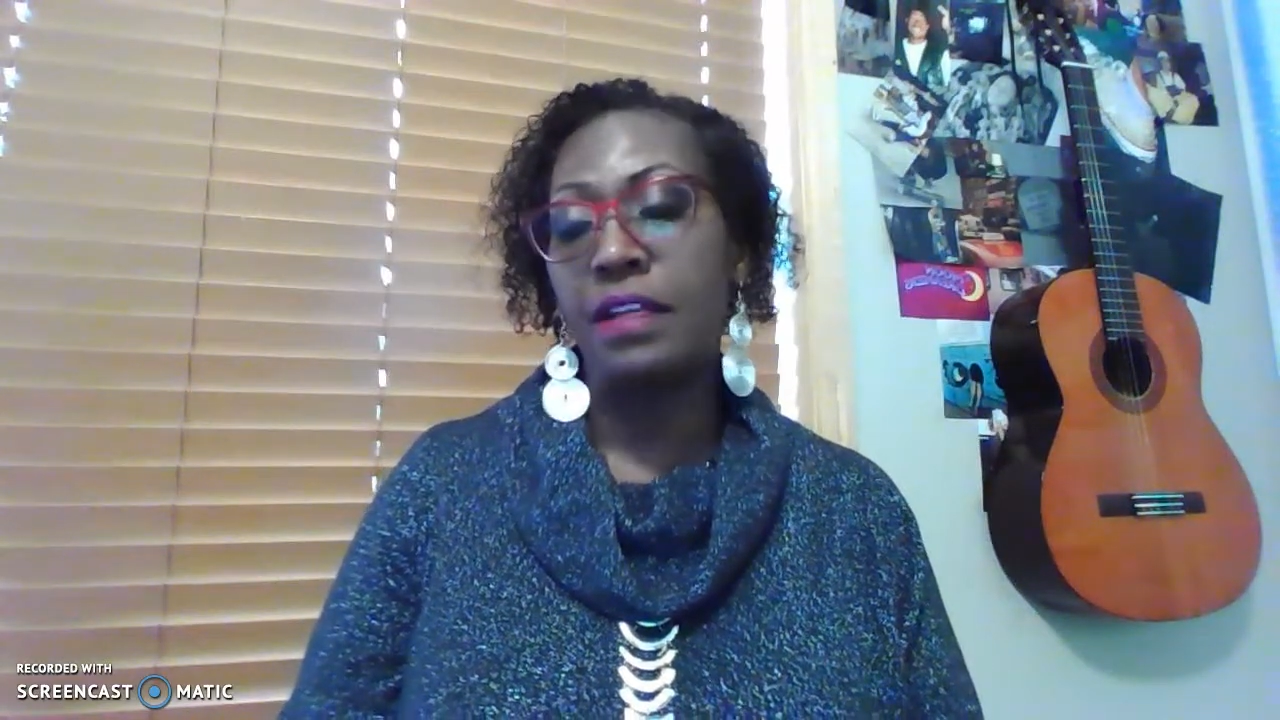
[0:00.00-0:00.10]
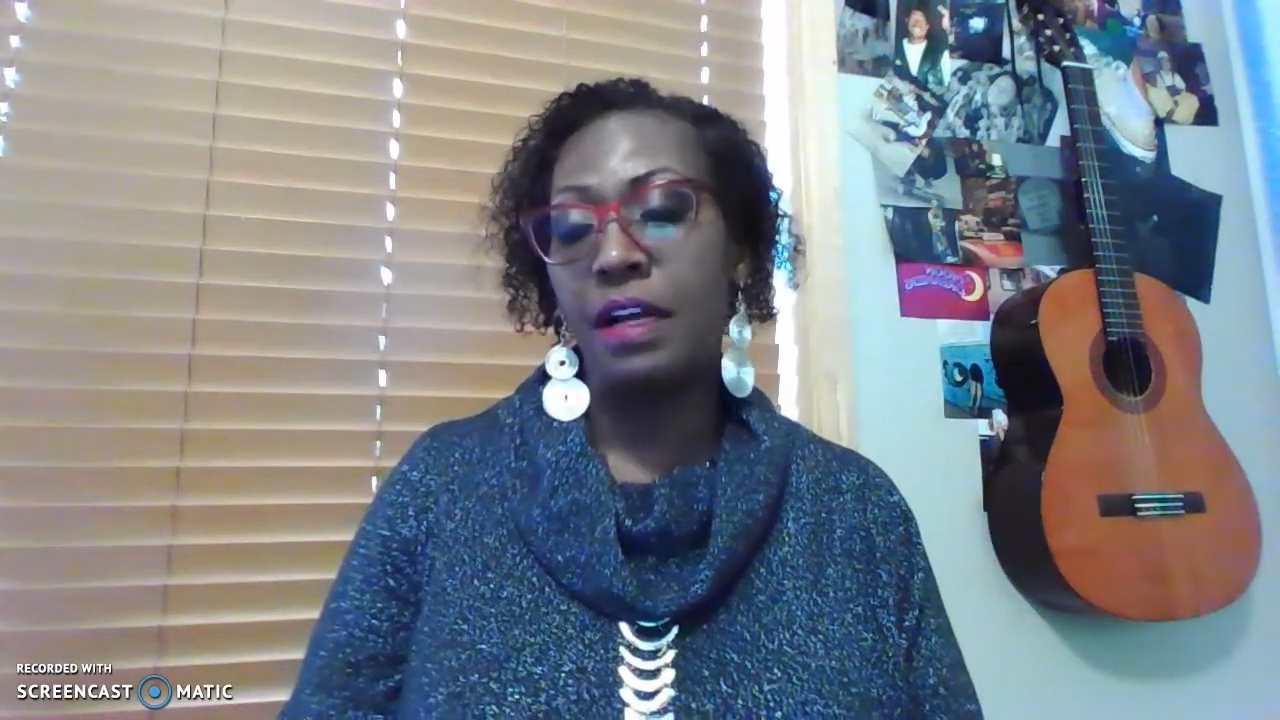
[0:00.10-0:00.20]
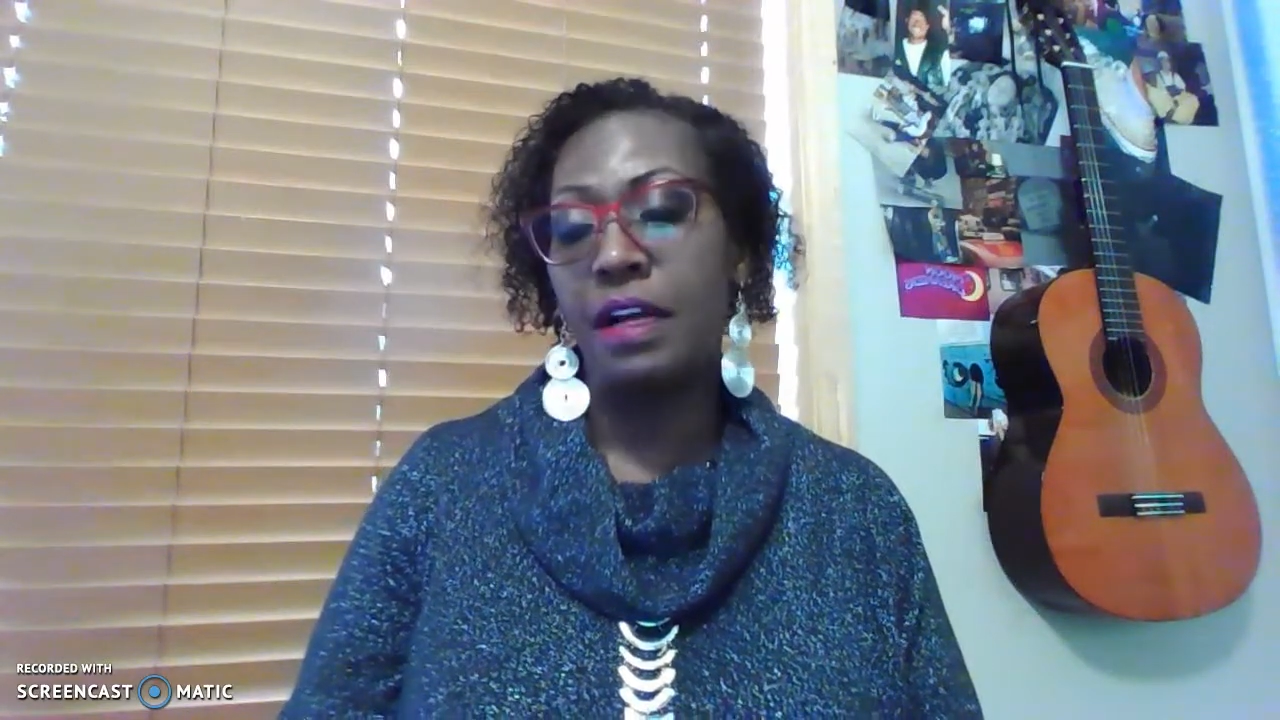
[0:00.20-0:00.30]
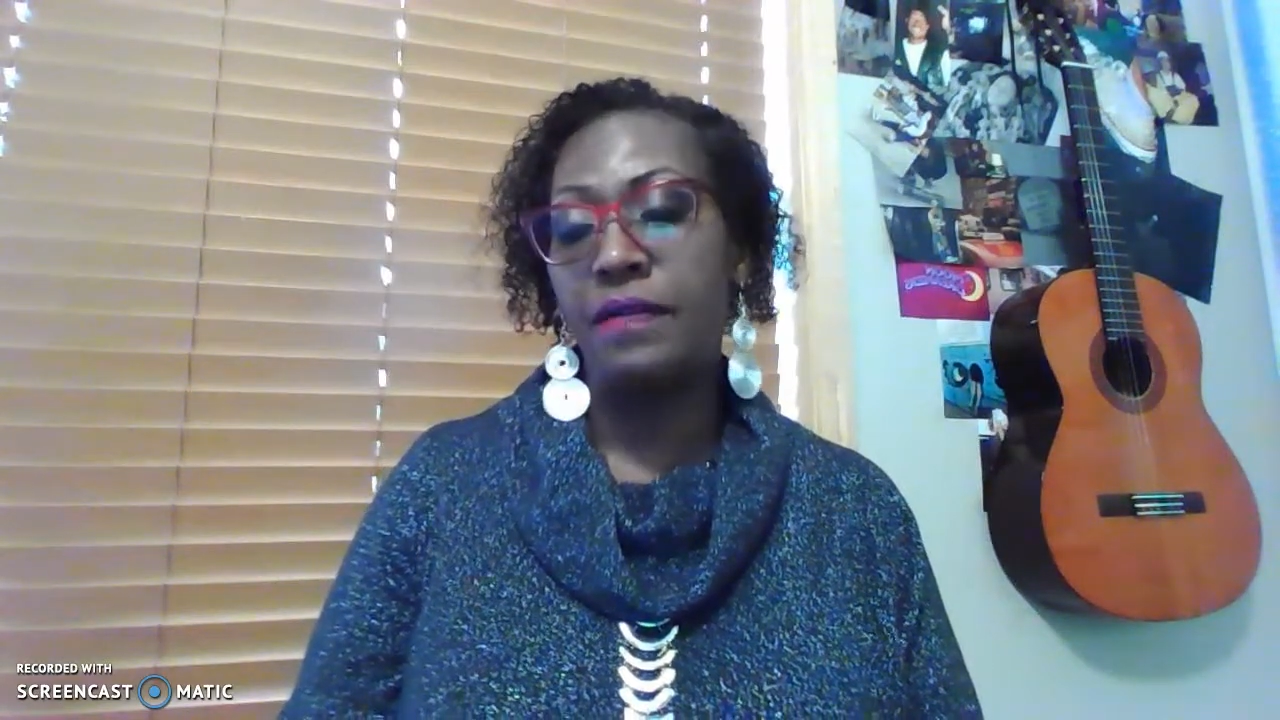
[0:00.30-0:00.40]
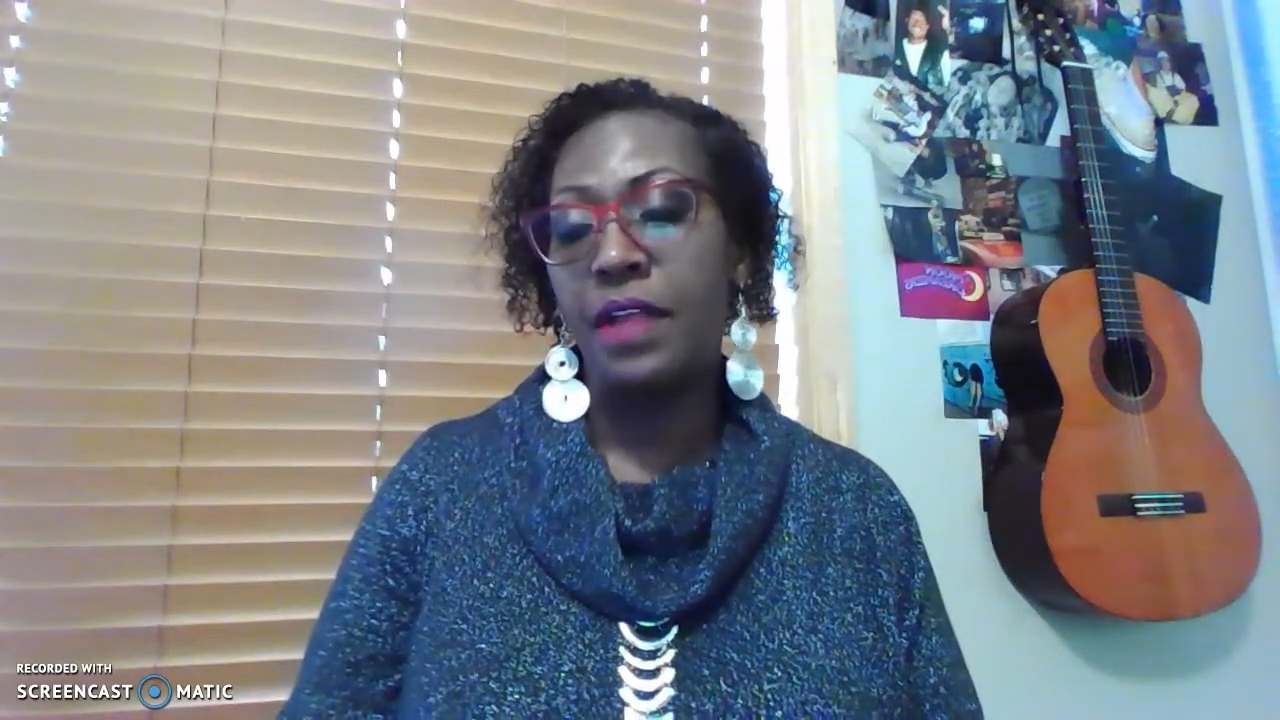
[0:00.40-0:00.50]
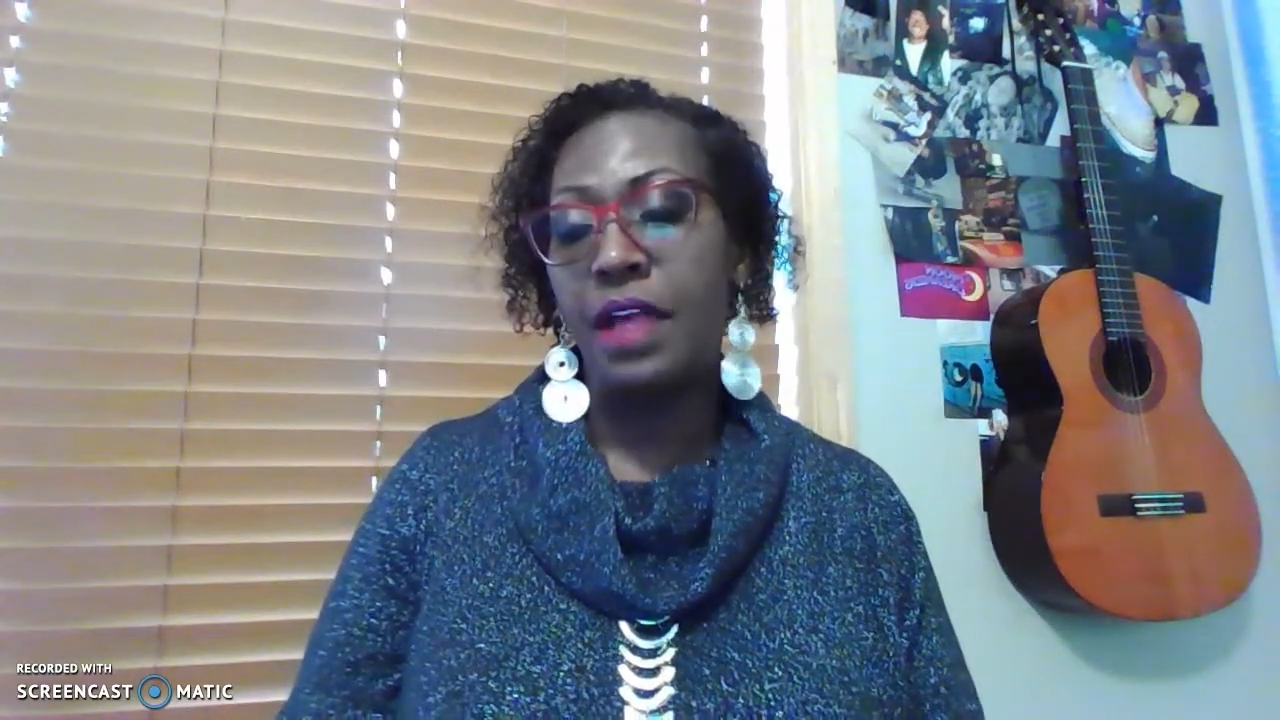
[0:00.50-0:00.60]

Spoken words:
enough